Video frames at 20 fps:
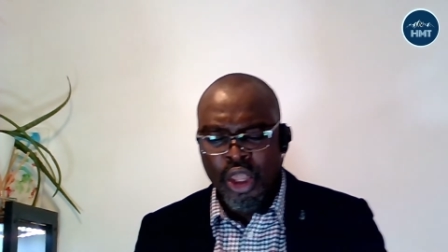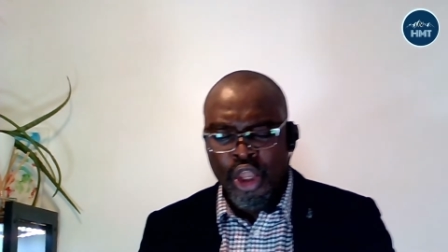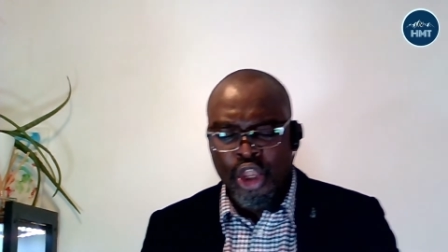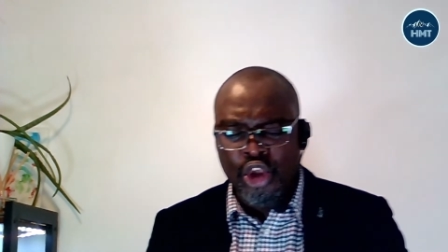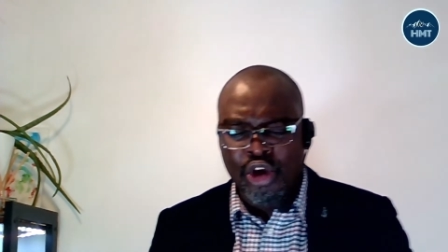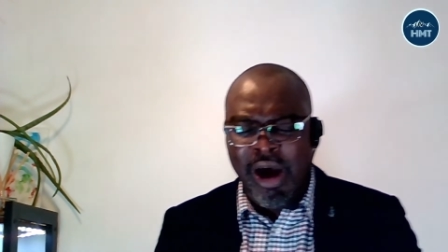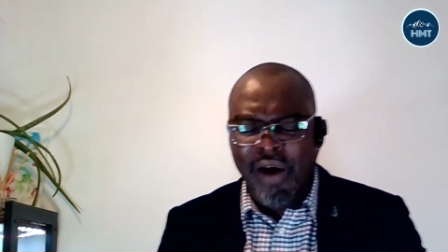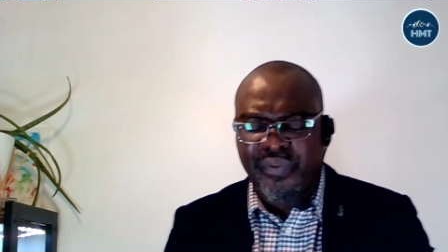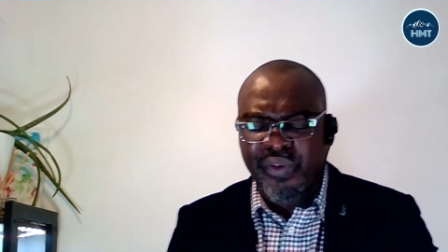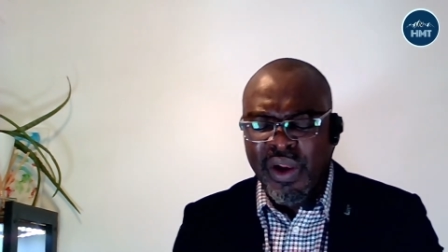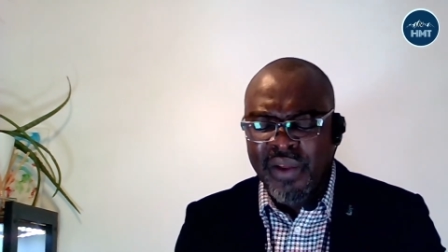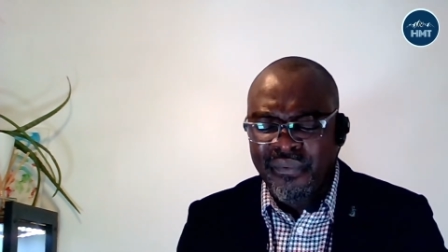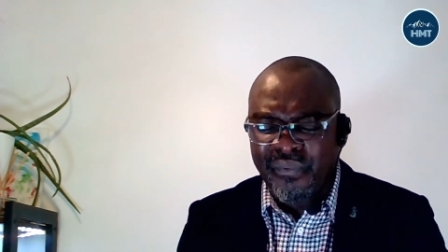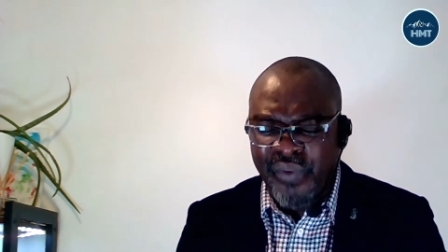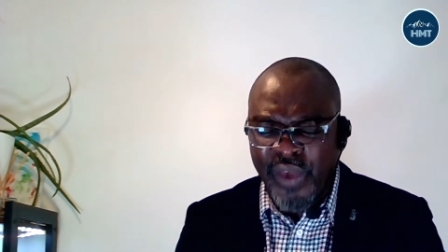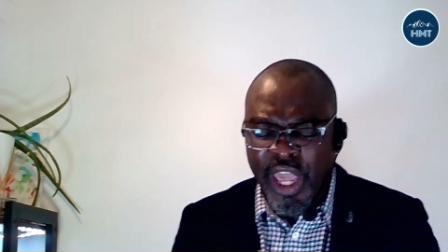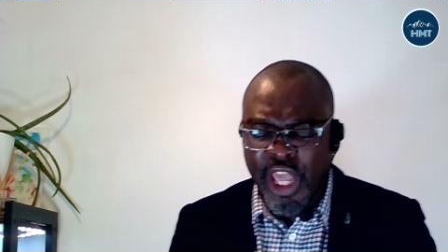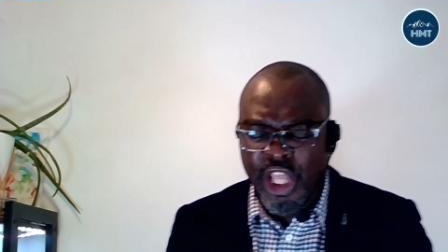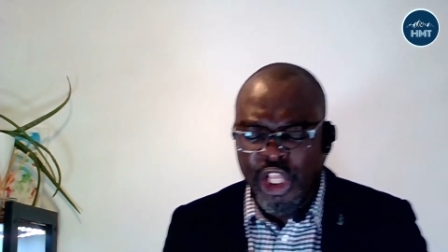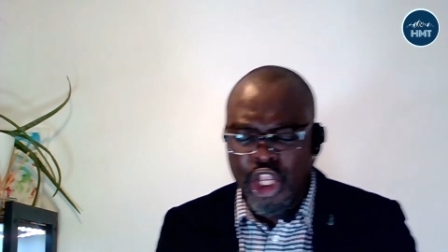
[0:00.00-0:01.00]
You have
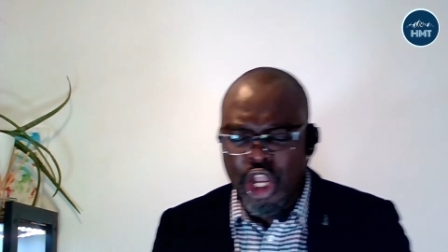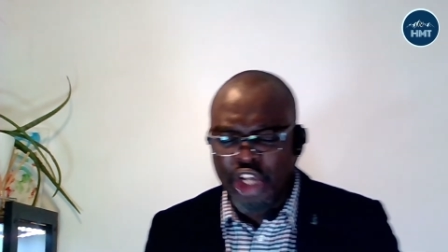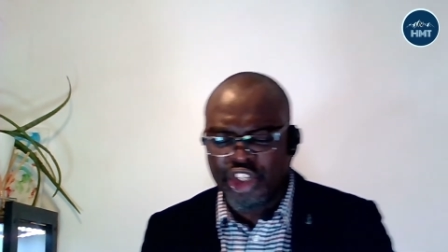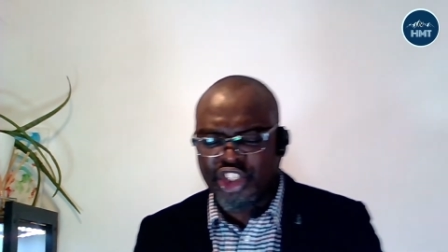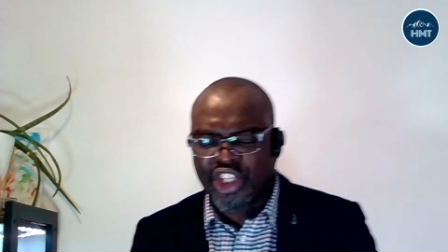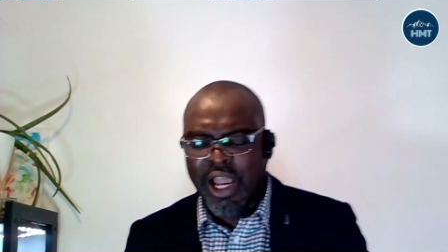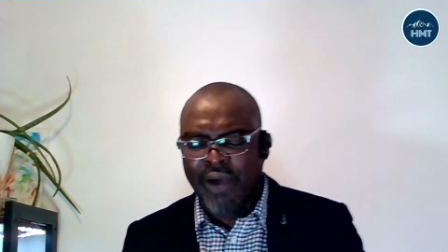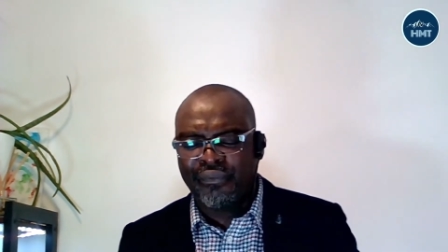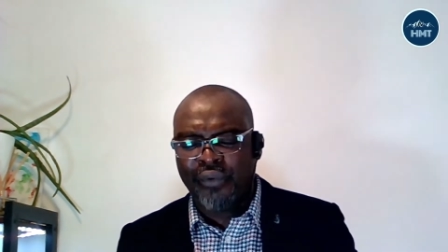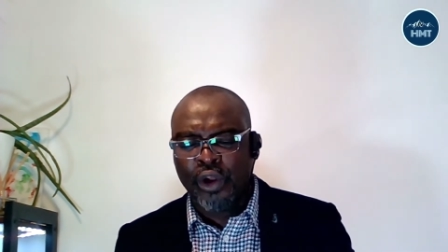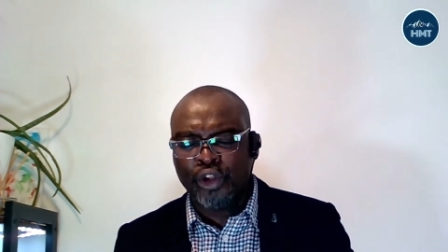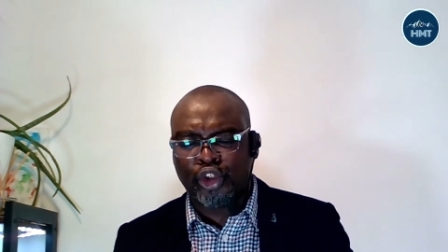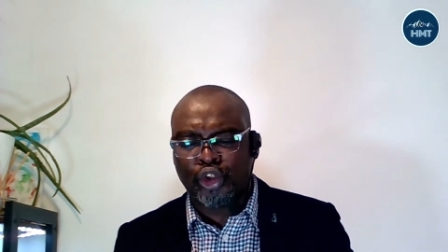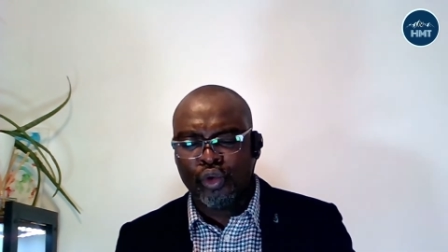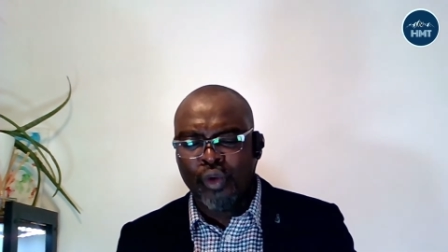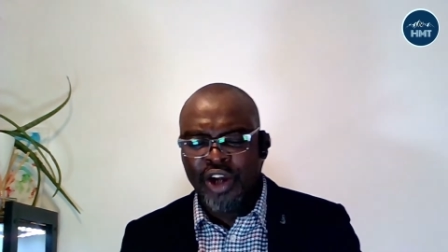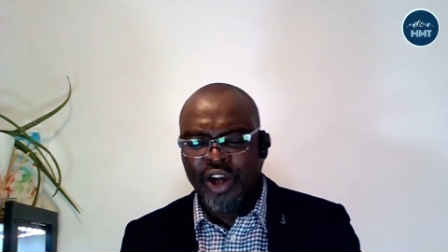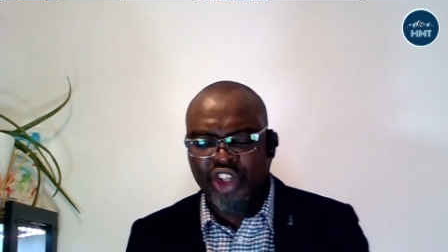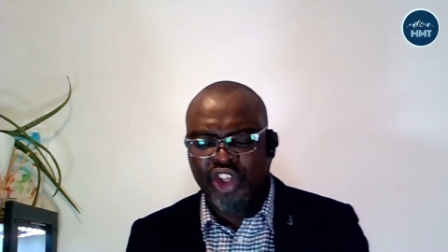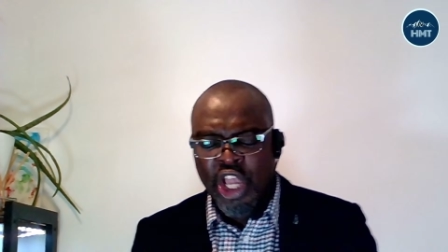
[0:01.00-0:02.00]
revealed yourself
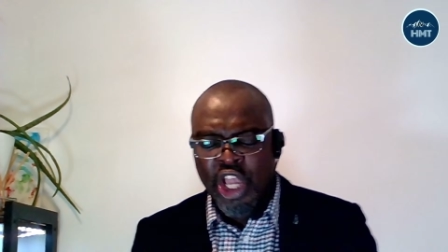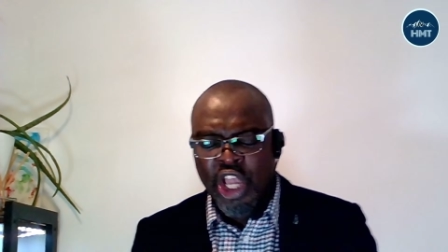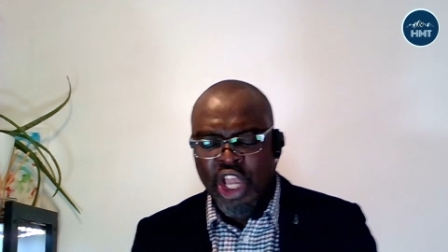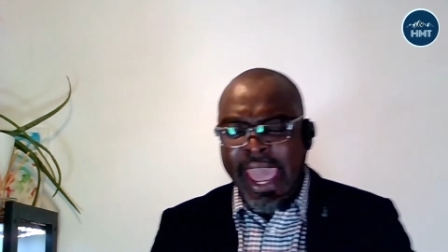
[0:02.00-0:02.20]
unto us